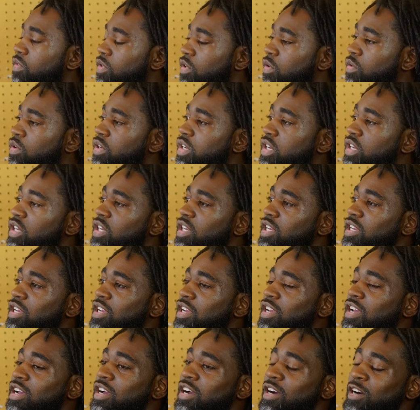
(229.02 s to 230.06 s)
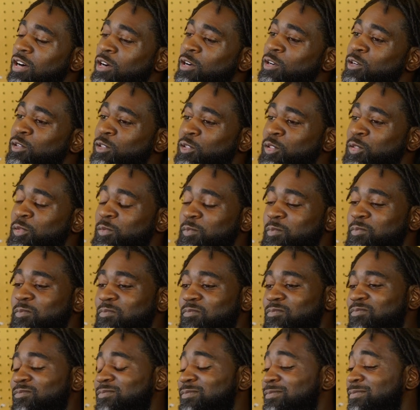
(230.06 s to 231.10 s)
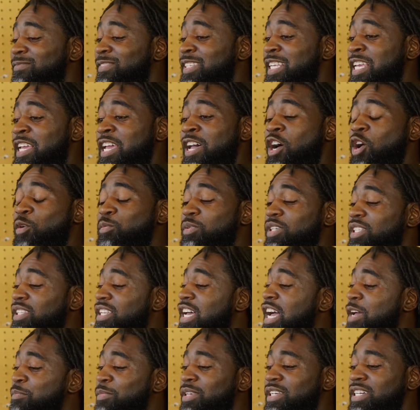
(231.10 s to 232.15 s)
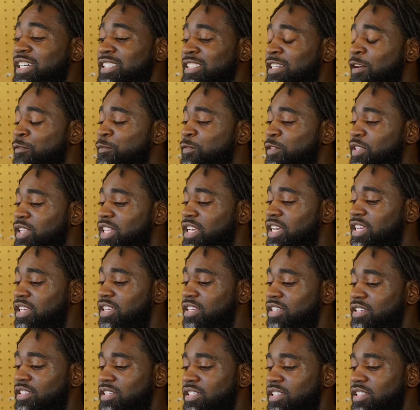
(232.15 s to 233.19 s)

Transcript: Okay. Um, it helped a lot because I feel like